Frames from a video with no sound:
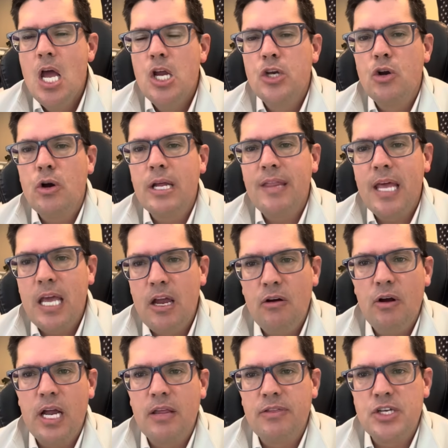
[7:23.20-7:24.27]
During the
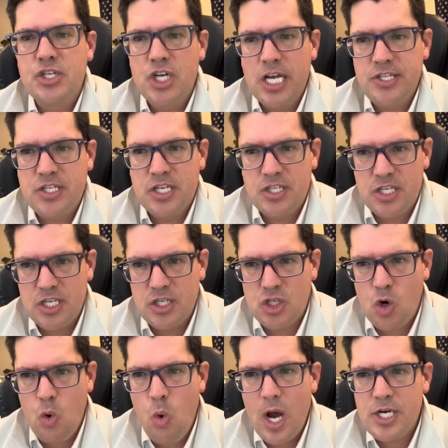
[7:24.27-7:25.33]
hearing, the justices
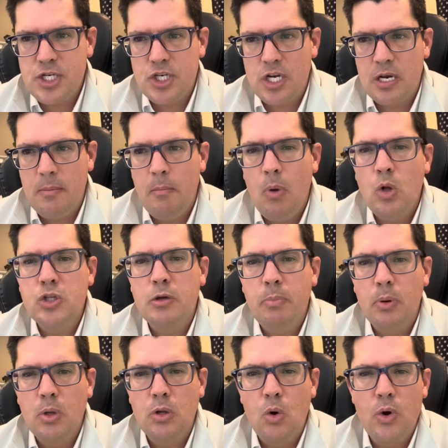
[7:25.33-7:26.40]
questioned
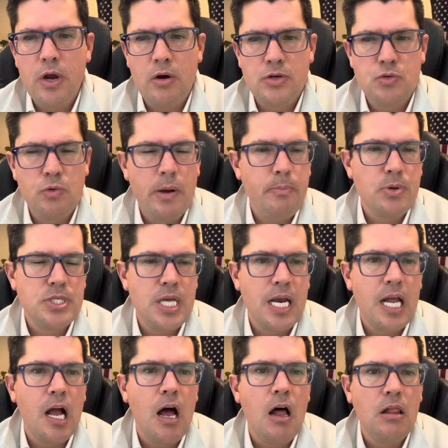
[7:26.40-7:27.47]
multiple lawyers
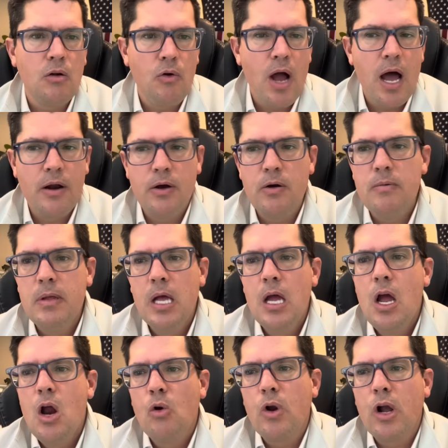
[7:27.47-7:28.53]
representing Colorado
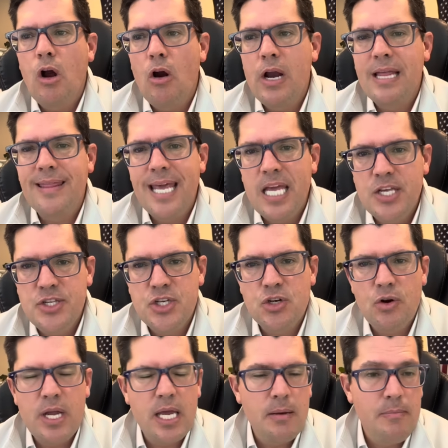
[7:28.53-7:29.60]
regarding the
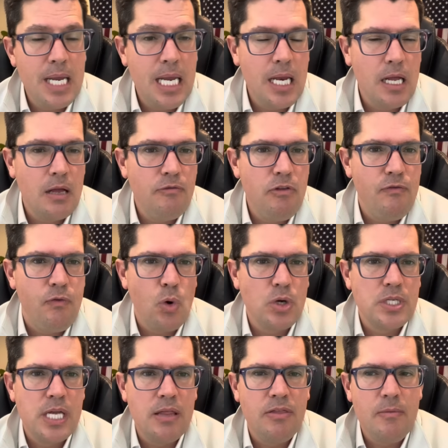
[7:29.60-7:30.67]
history and meaning of the
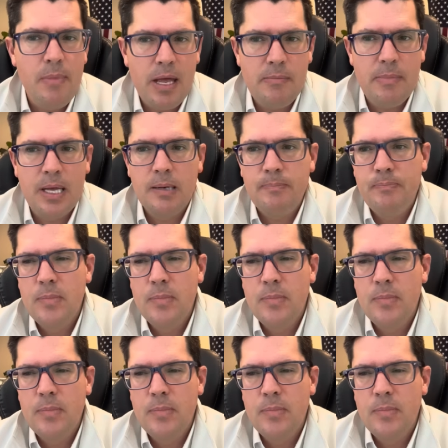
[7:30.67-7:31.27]
14th Amendment.